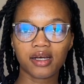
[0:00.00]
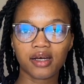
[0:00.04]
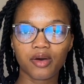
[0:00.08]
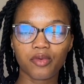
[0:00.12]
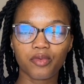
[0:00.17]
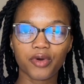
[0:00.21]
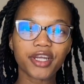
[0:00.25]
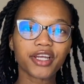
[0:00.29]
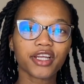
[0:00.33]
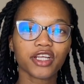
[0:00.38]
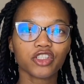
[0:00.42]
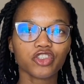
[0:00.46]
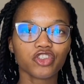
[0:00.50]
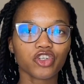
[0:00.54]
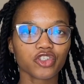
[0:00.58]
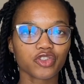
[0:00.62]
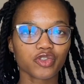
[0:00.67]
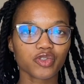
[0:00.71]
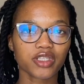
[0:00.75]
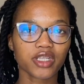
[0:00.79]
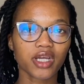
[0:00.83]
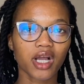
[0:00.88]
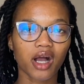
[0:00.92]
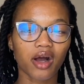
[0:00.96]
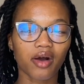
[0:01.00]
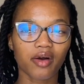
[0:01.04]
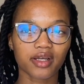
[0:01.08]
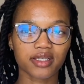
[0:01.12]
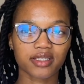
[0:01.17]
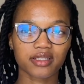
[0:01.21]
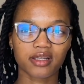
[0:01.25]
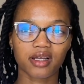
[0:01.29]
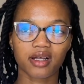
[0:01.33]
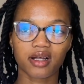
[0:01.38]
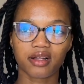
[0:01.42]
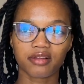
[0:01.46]
when introducing
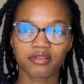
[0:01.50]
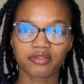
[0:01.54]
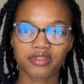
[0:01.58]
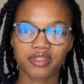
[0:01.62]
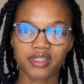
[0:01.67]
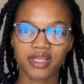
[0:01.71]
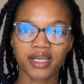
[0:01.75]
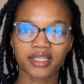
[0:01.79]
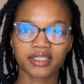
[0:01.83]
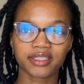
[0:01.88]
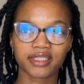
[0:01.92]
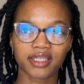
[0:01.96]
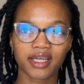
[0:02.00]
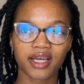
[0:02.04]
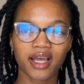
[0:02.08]
ourselves, that